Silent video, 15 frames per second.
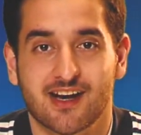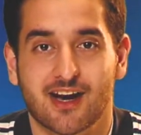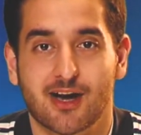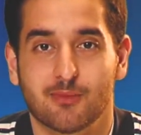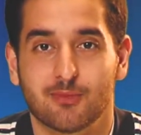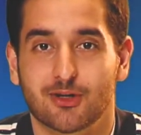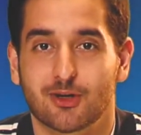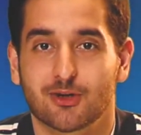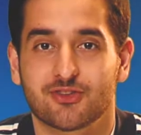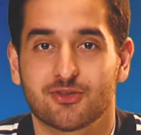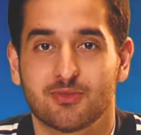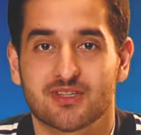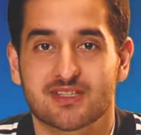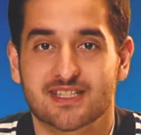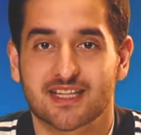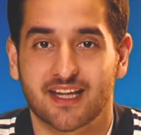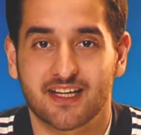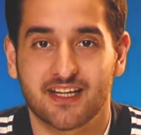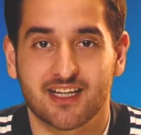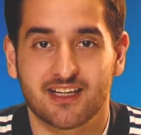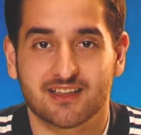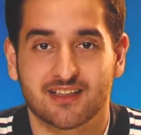I'm your host Amir
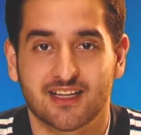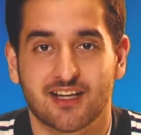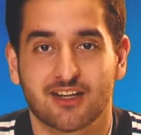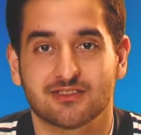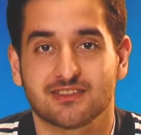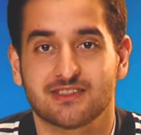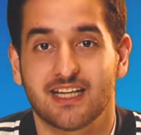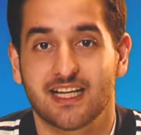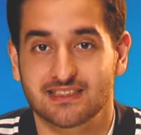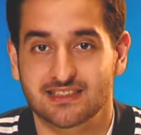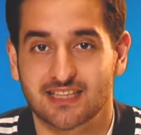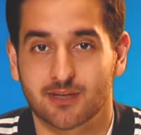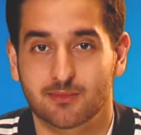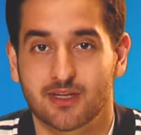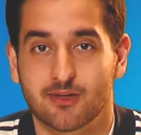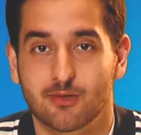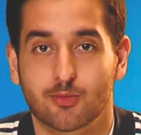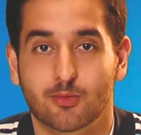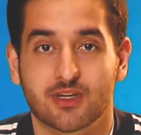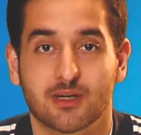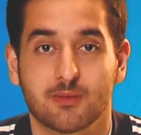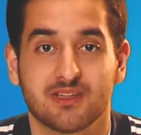Selenia, and on today's segment
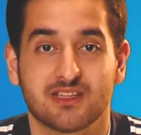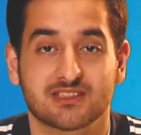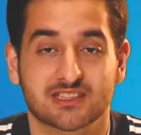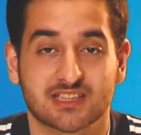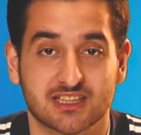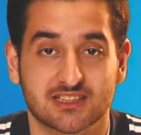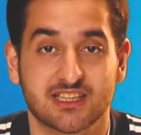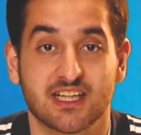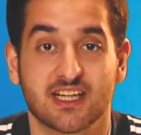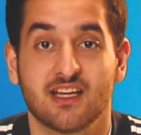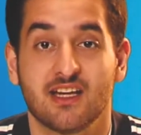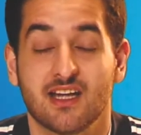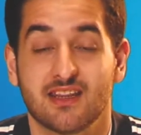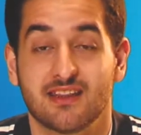we're going to be discussing